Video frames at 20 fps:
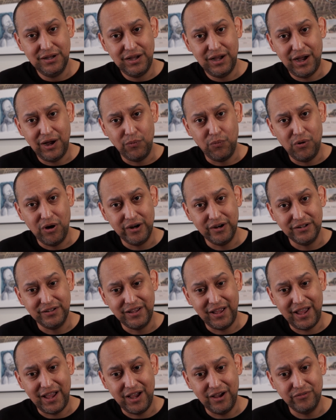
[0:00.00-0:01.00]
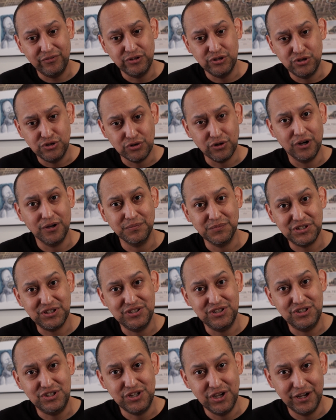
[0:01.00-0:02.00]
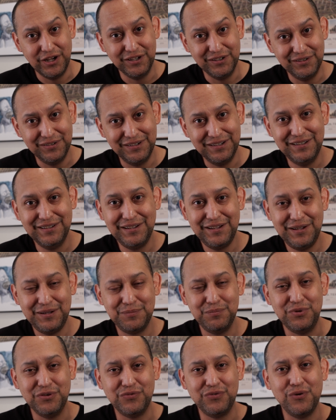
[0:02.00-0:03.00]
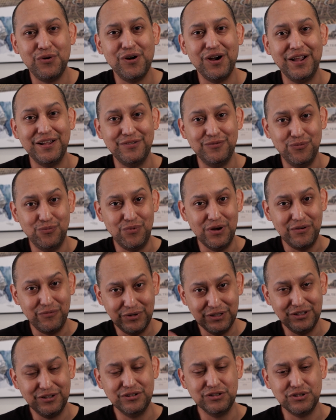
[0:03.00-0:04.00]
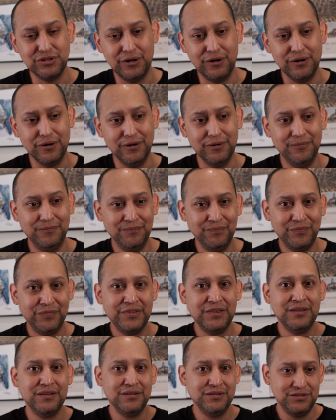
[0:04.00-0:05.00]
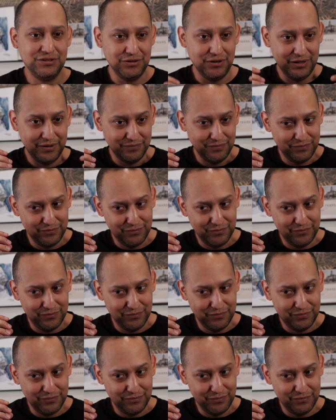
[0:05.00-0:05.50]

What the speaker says: I wanted to have the drums done before I went with the guitar. So I